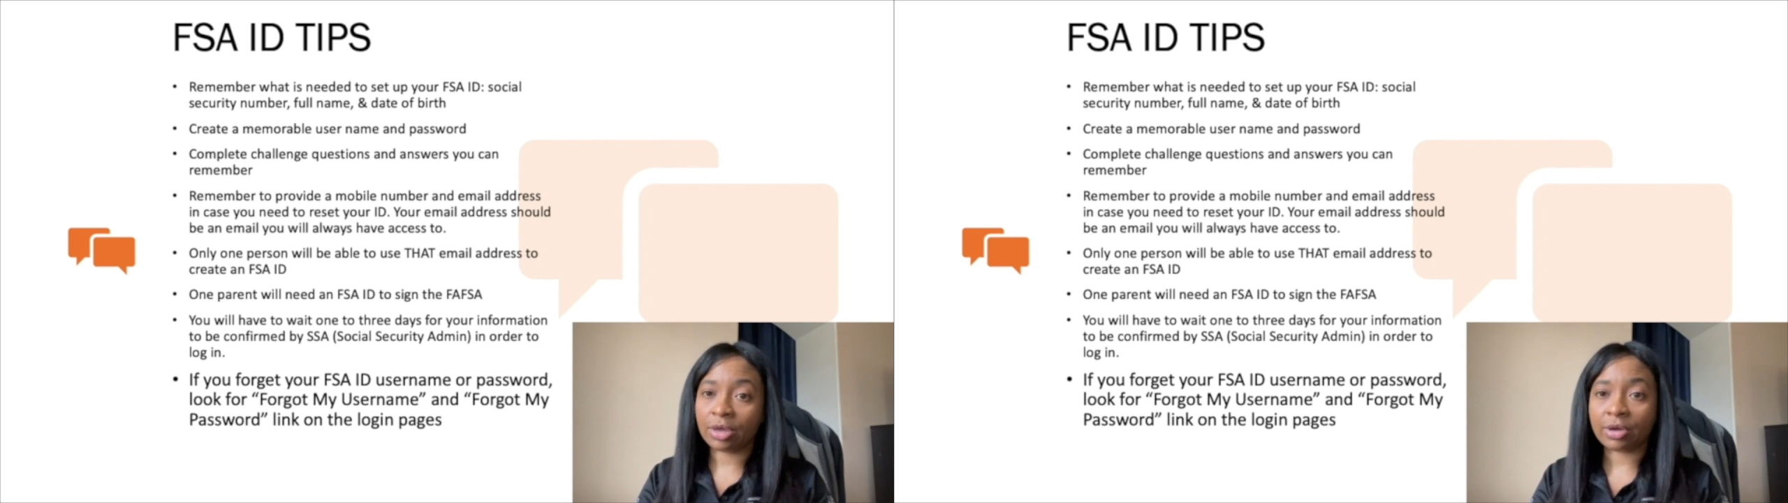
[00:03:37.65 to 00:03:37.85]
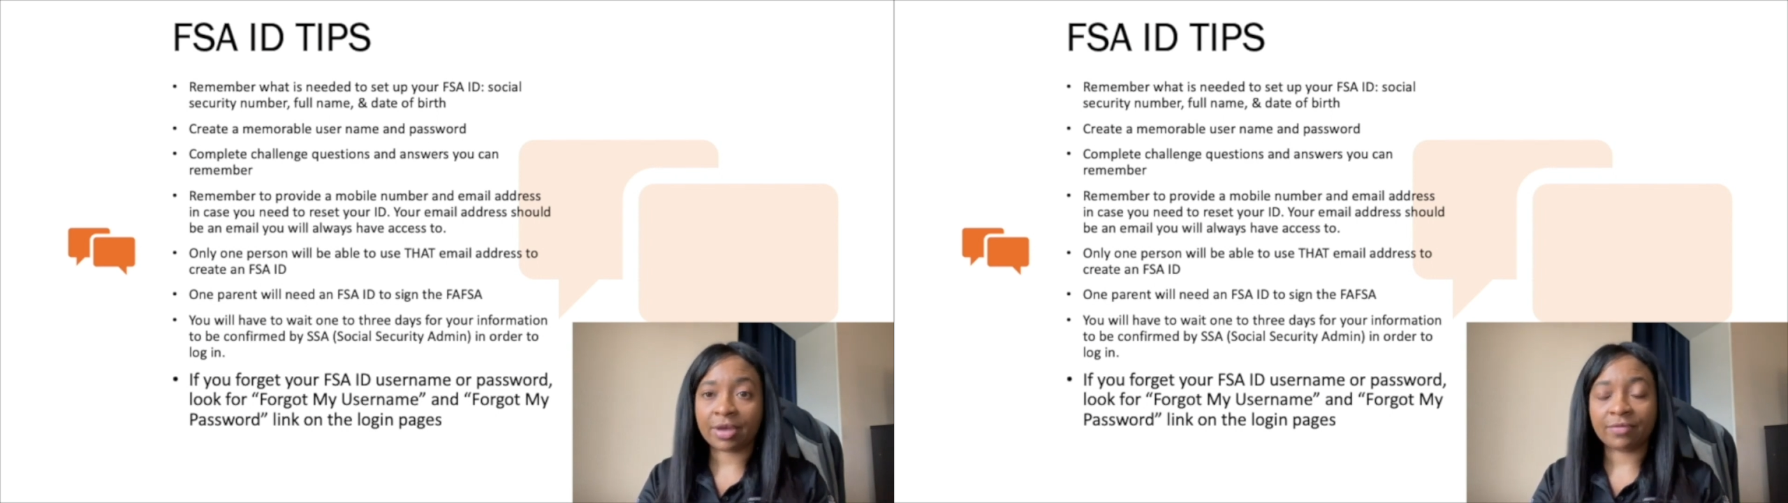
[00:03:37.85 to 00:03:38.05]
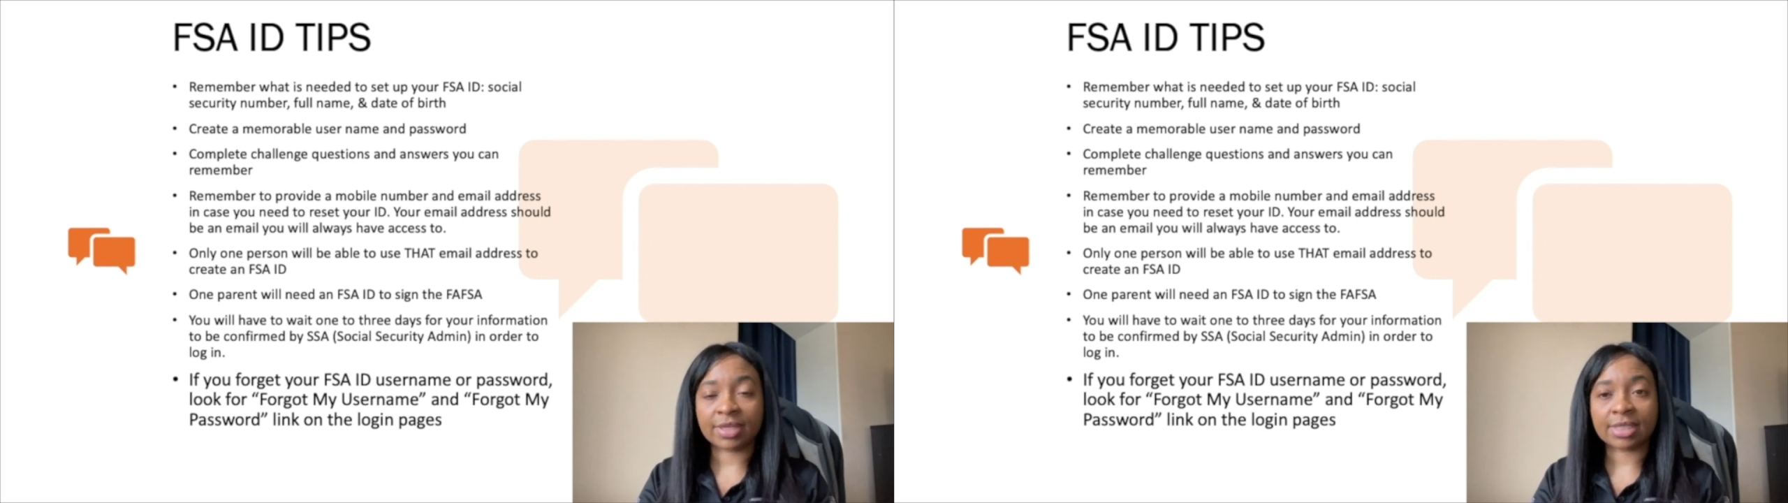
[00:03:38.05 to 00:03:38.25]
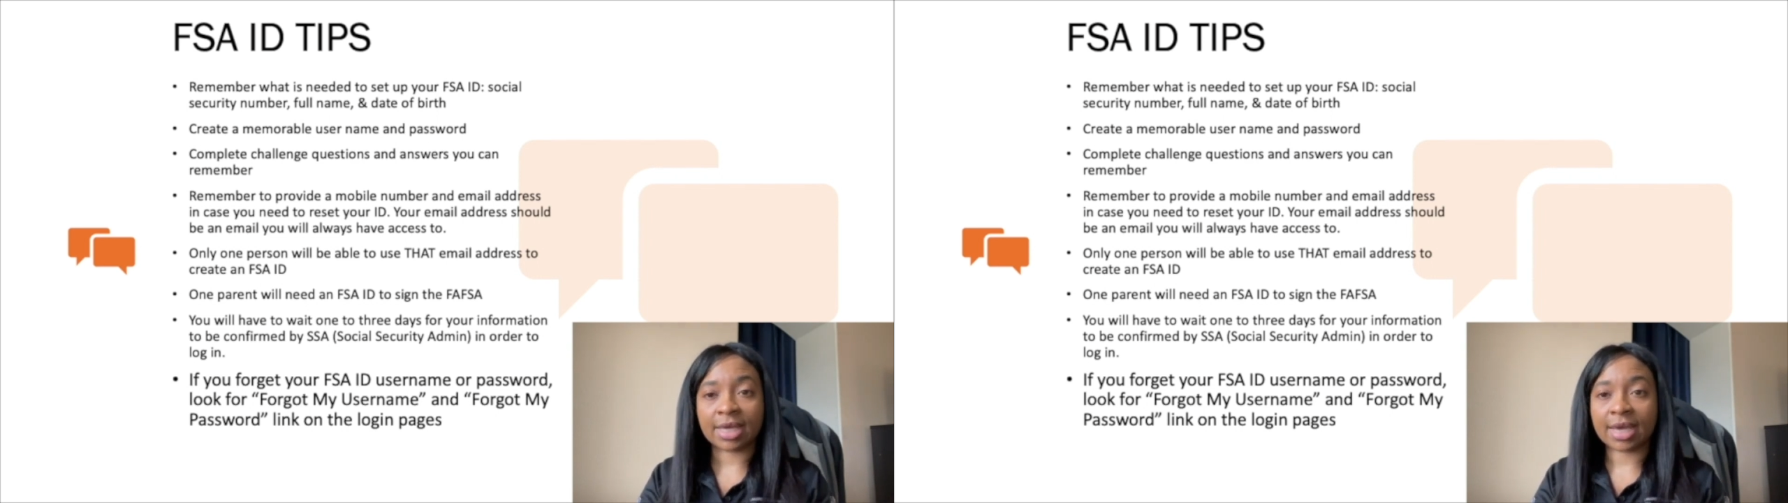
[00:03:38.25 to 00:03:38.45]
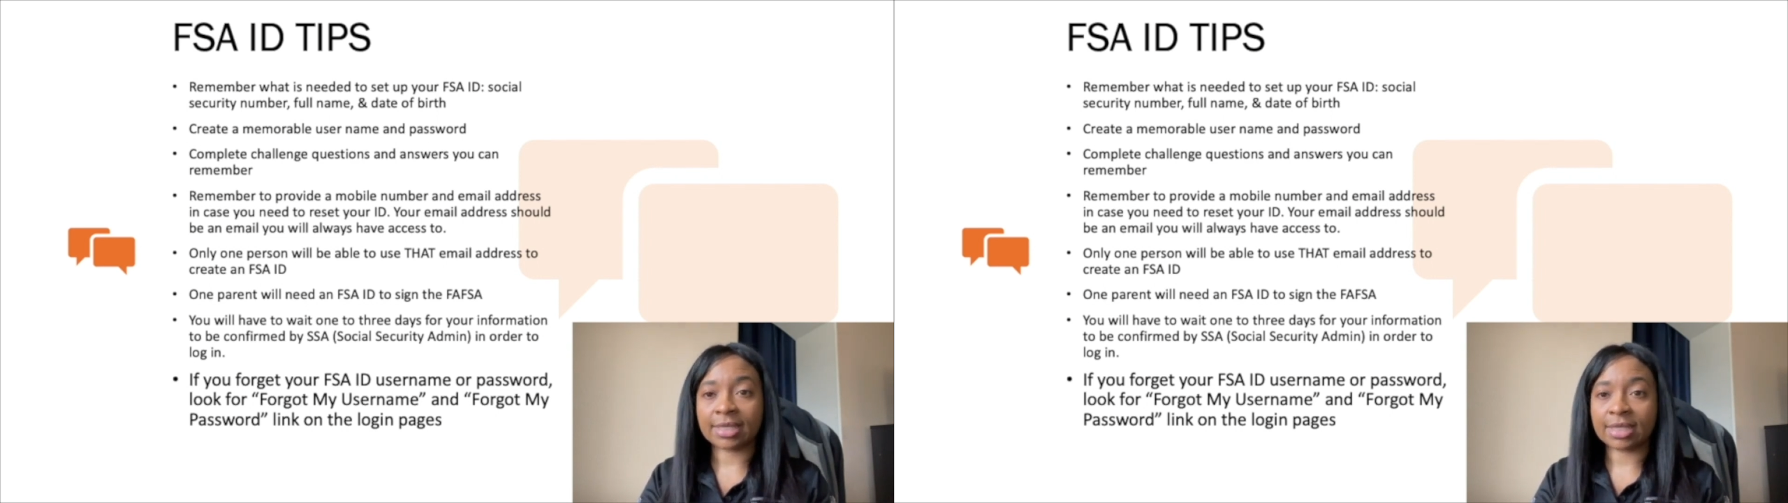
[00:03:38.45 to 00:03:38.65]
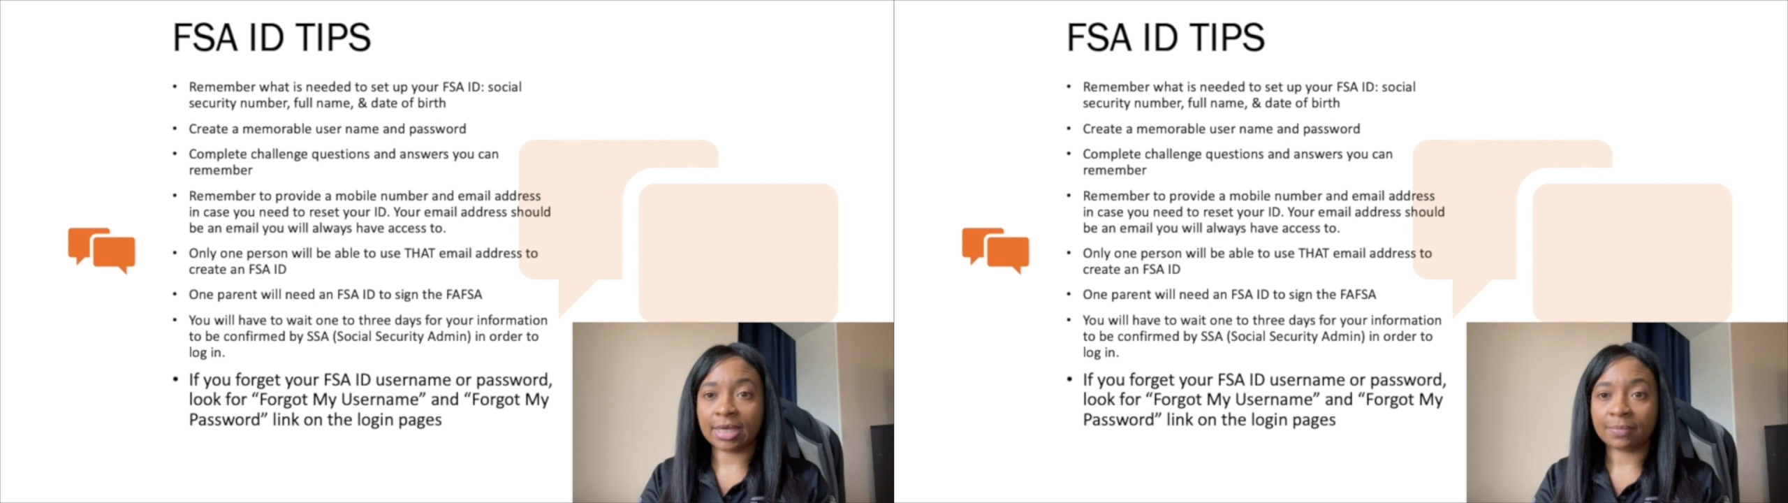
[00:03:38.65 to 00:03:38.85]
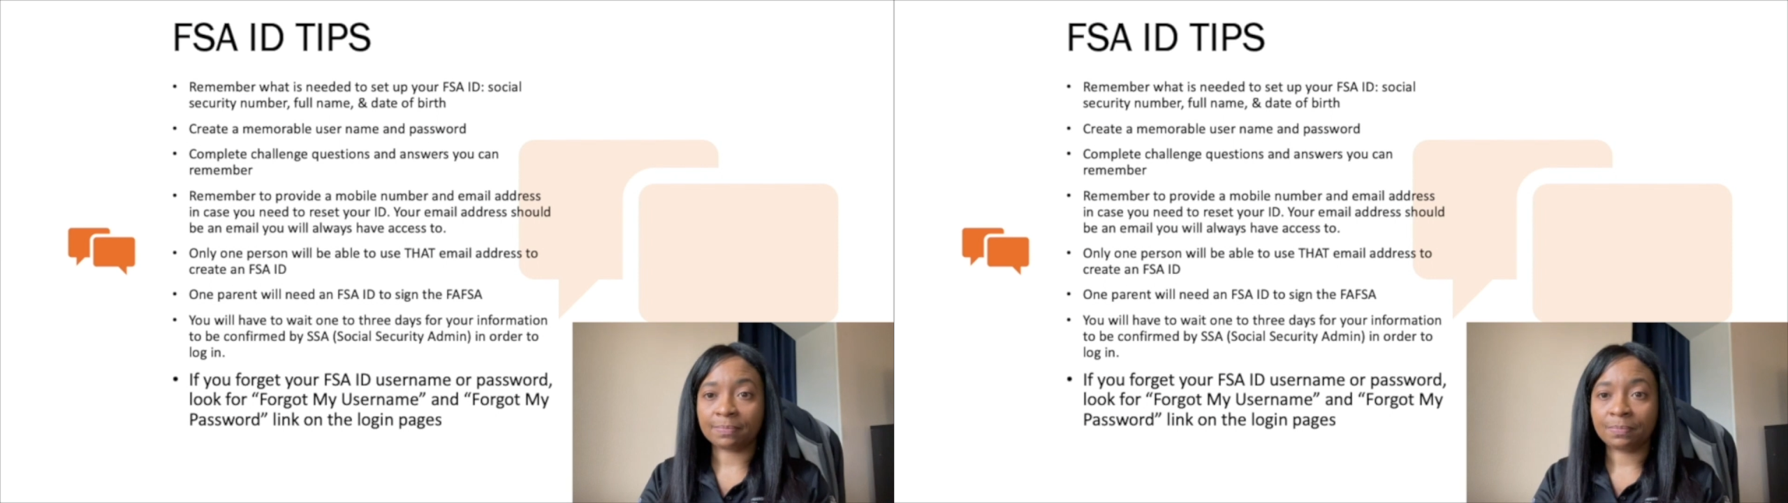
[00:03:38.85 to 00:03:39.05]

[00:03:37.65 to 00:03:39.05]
your FSA ID.